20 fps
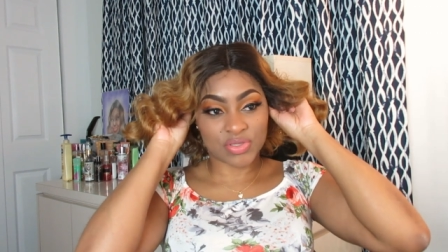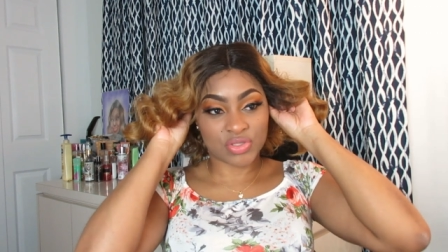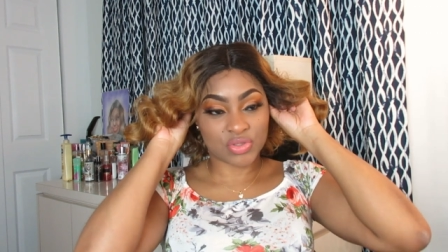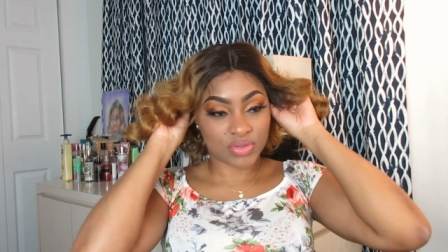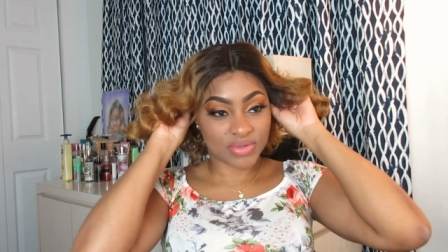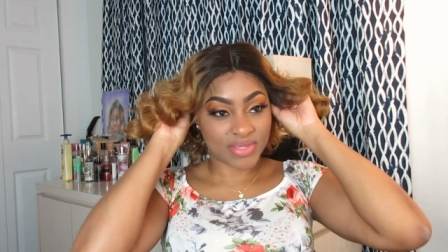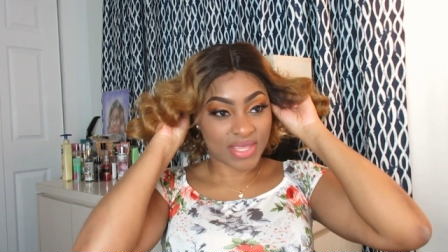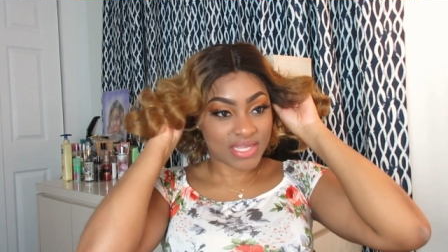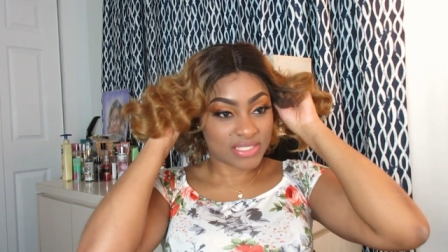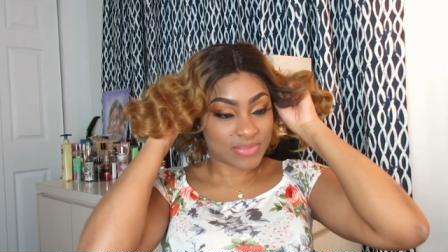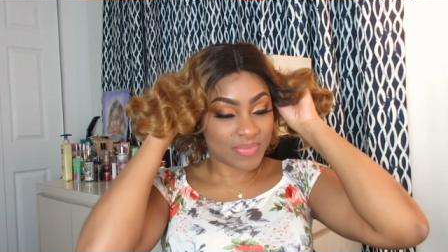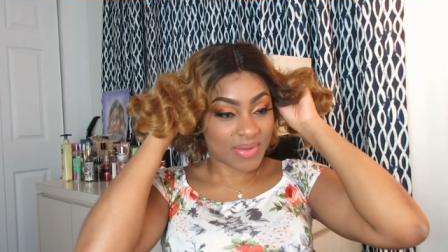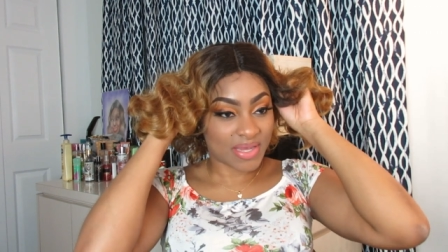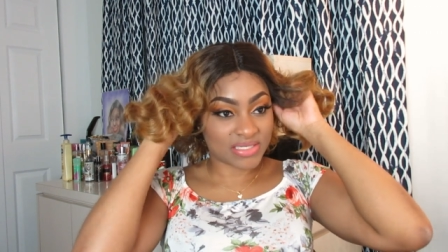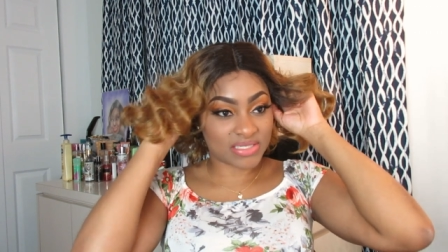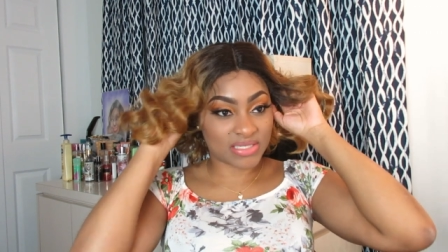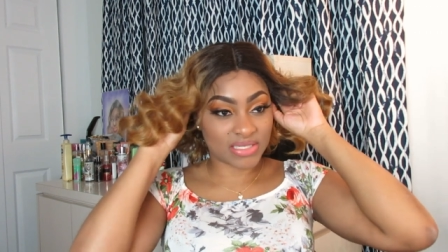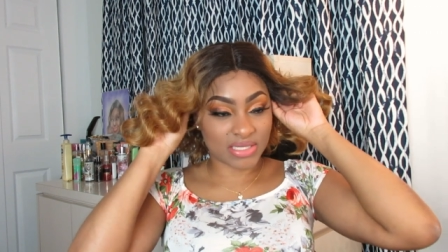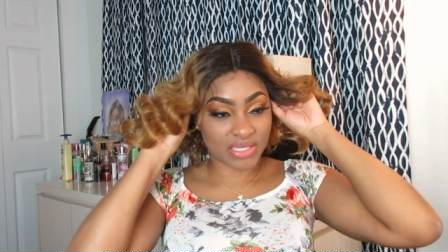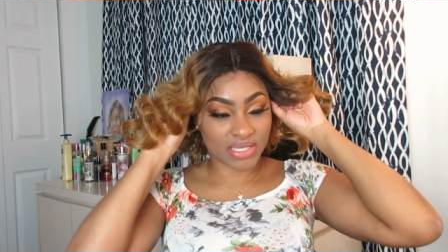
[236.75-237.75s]
So that's
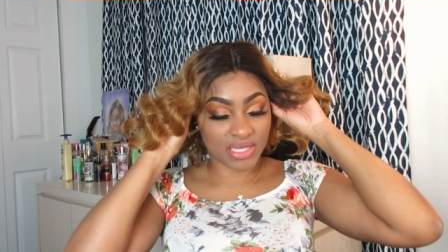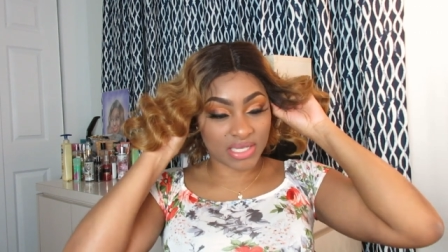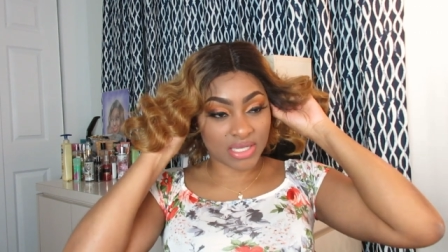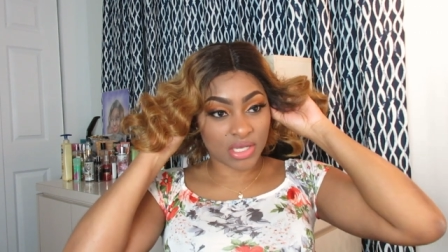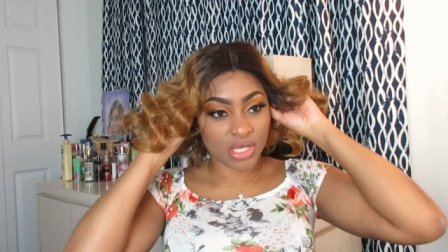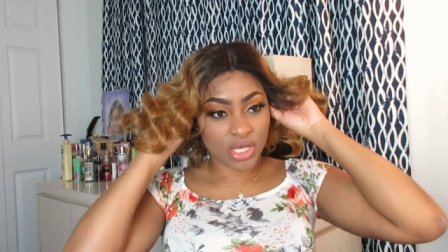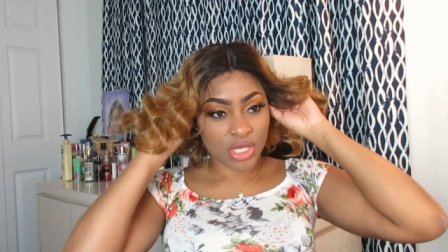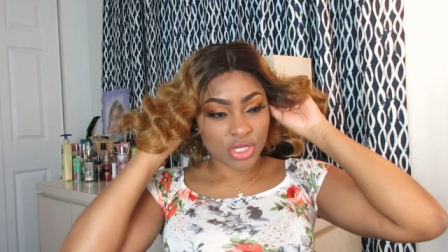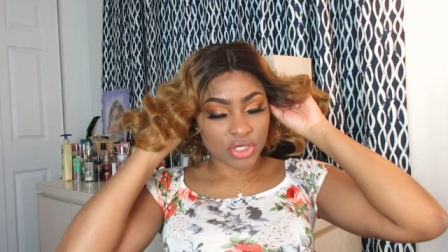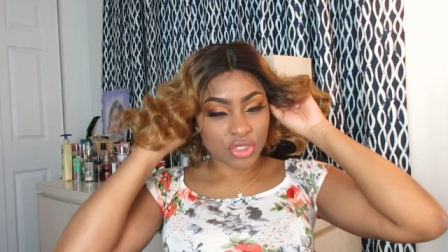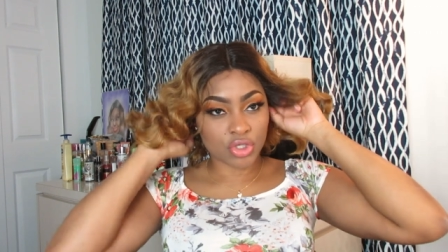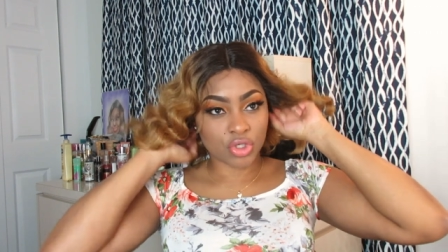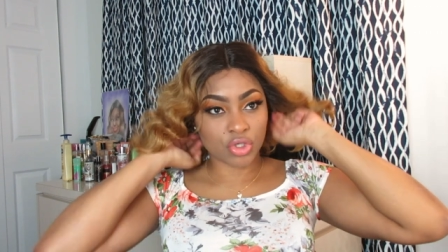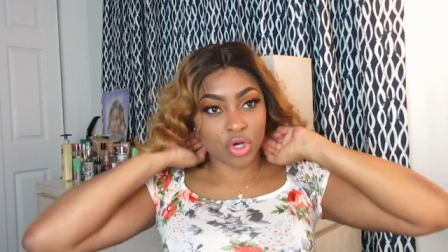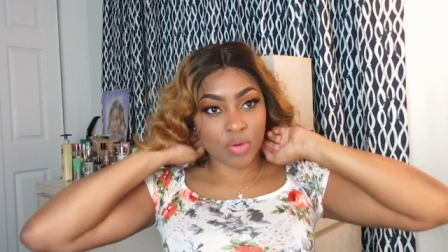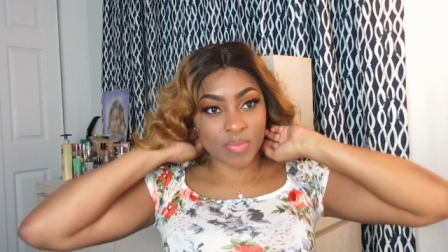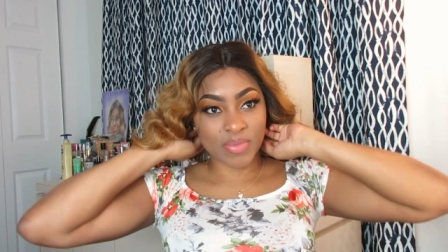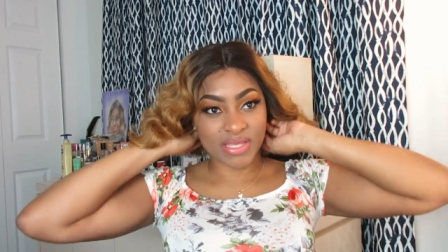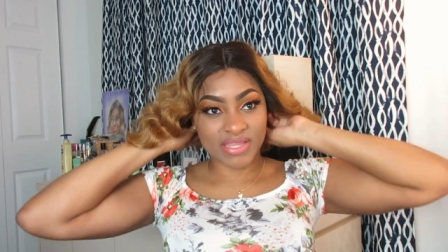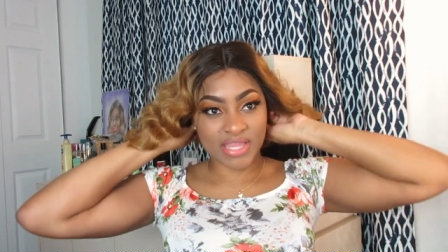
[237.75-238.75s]
basically, you know,
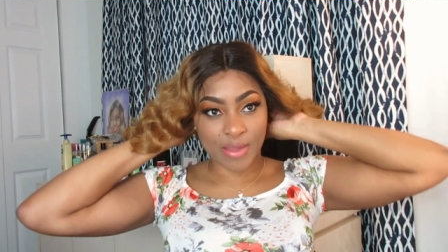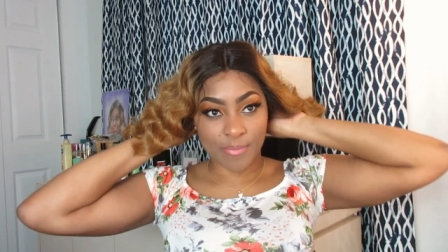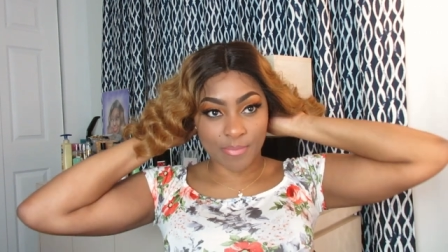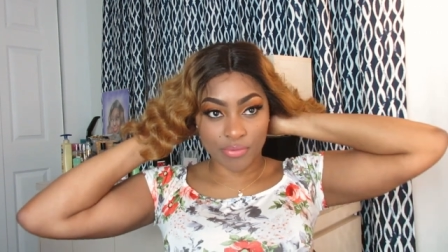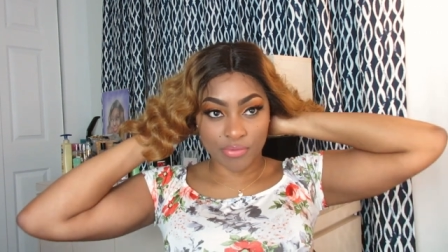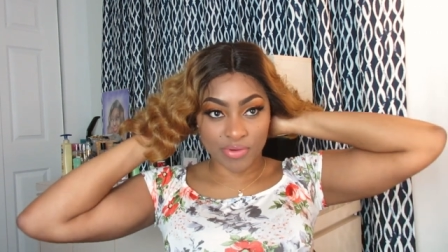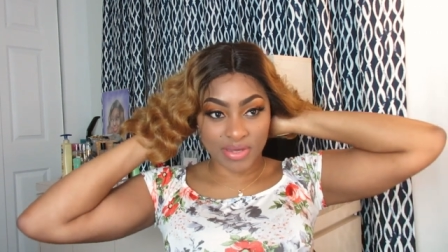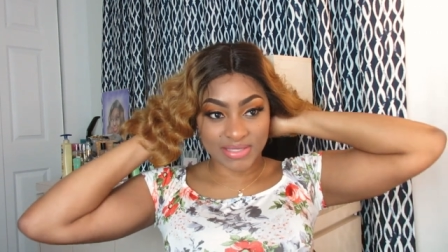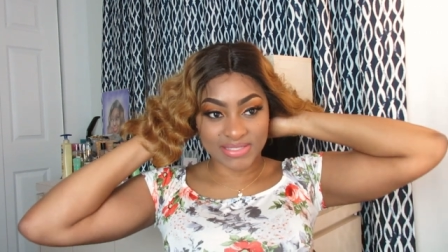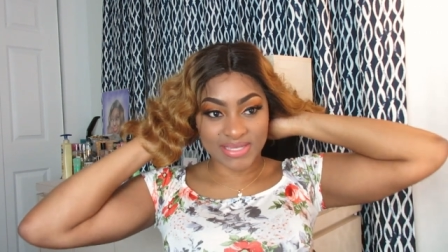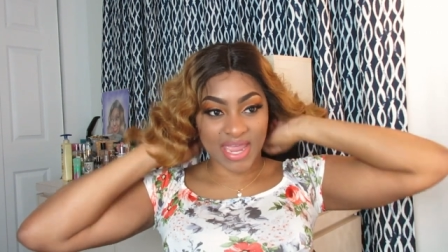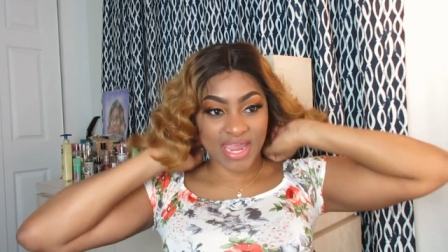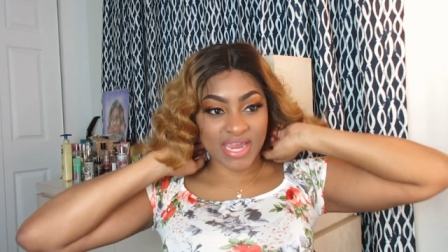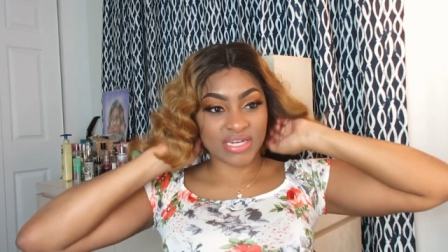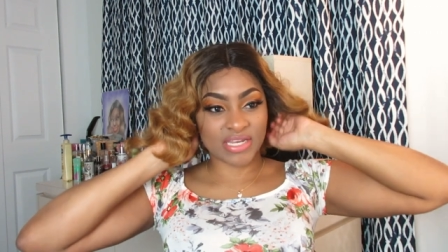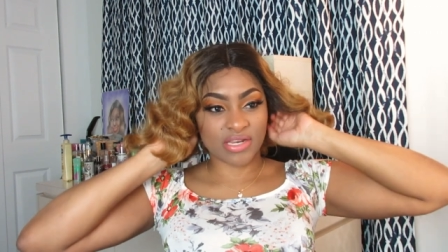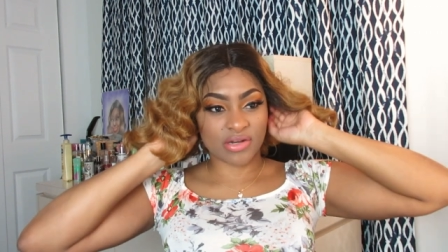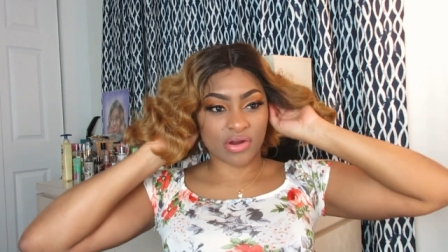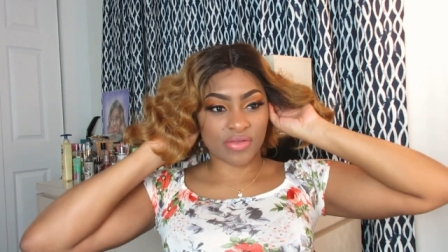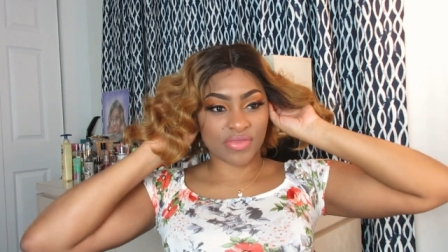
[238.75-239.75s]
normally they
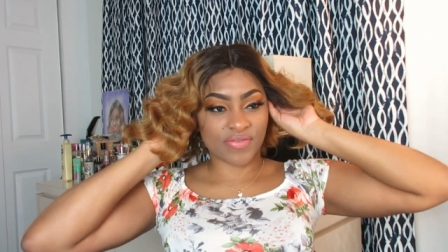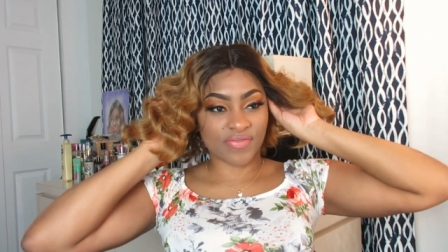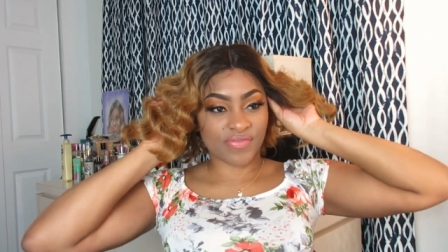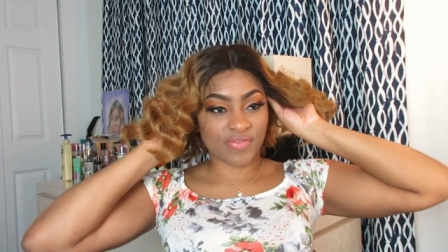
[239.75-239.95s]
pre-tighten it on the